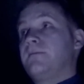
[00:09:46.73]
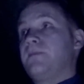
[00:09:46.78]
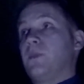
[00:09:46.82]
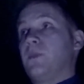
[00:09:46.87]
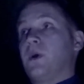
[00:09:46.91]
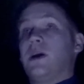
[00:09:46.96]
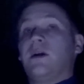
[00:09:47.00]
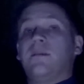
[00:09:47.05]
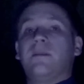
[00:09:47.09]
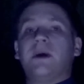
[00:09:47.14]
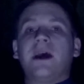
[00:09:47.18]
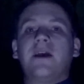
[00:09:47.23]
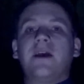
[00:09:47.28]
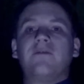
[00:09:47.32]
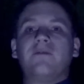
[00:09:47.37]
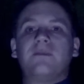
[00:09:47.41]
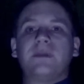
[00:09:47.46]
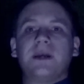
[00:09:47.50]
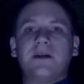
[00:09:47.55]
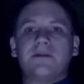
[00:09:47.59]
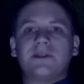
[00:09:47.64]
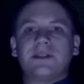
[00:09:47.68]
where you may
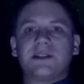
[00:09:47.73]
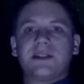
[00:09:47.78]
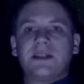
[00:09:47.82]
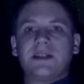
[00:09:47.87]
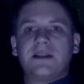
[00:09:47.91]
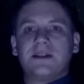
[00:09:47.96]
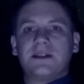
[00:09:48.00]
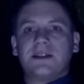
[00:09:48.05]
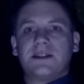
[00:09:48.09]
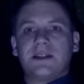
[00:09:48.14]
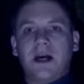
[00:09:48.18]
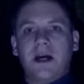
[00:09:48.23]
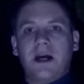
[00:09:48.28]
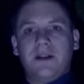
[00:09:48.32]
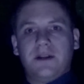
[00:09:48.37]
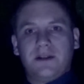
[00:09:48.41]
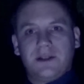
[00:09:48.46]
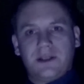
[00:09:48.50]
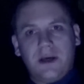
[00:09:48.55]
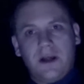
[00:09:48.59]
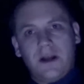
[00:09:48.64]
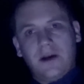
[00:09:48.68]
even be able to see the sun
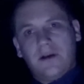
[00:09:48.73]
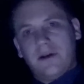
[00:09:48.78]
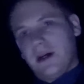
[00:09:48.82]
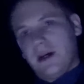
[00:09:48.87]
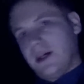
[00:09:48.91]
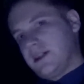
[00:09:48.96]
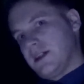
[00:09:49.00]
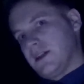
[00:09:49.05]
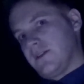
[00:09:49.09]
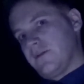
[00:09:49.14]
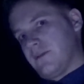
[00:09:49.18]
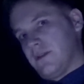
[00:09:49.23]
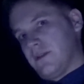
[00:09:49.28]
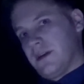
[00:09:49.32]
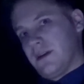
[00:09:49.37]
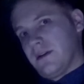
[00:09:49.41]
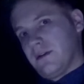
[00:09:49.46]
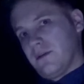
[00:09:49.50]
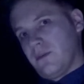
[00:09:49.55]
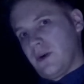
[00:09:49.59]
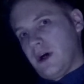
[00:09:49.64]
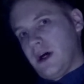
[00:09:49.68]
and tolerate it for a
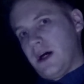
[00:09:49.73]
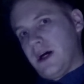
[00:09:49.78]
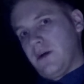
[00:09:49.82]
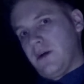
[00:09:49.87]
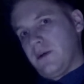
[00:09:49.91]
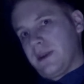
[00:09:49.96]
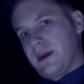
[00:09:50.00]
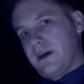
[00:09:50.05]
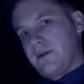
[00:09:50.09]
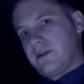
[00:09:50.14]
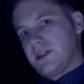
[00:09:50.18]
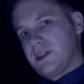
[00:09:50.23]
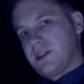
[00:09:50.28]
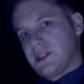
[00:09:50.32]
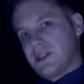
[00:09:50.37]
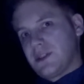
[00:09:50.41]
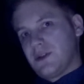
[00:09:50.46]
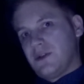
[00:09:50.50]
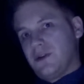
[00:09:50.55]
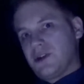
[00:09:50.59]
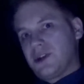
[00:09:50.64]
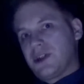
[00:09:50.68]
little while without it
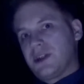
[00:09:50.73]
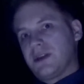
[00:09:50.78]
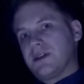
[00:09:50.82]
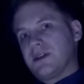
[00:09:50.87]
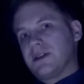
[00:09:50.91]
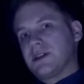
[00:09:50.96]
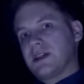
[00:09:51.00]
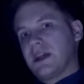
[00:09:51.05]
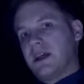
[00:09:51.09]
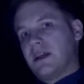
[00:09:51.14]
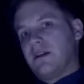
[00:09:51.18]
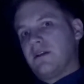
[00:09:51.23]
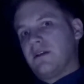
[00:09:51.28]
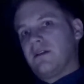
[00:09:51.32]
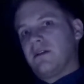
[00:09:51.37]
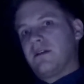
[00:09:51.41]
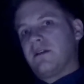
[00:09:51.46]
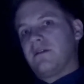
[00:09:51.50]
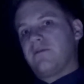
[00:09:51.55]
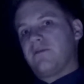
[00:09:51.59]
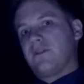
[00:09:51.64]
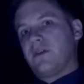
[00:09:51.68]
scorching the
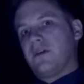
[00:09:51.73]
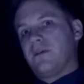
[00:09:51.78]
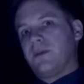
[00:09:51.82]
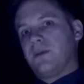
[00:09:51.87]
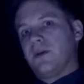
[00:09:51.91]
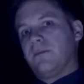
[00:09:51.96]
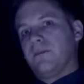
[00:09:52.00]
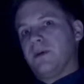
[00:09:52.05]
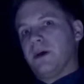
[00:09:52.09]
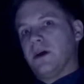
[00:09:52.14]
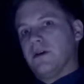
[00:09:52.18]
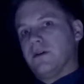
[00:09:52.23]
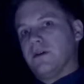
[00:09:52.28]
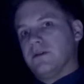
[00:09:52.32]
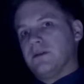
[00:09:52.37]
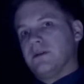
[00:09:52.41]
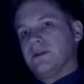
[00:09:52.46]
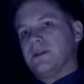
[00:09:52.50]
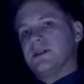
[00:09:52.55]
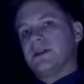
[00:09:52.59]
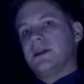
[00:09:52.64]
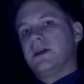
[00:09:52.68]
skin from your
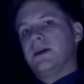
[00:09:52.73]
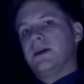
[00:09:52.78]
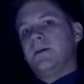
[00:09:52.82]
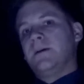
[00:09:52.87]
bones.